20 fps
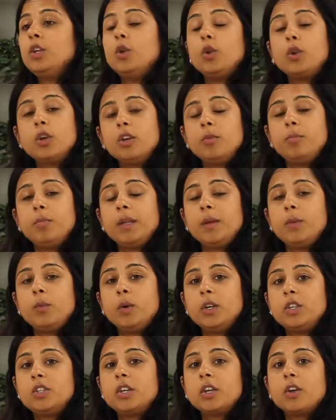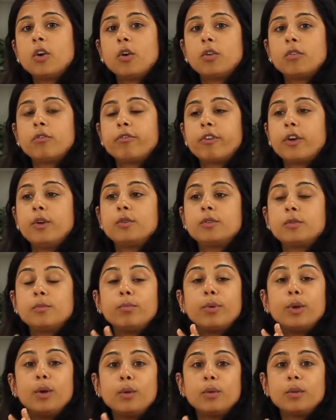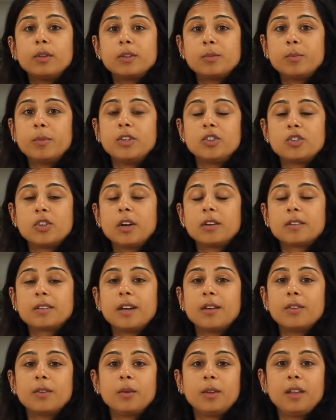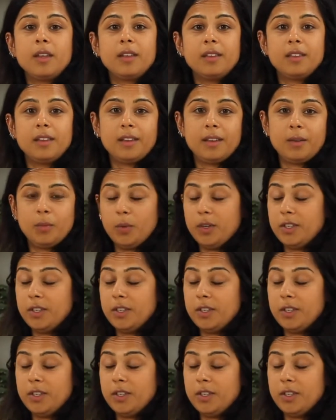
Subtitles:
you could be wishing on frozen poo that's been chucked out the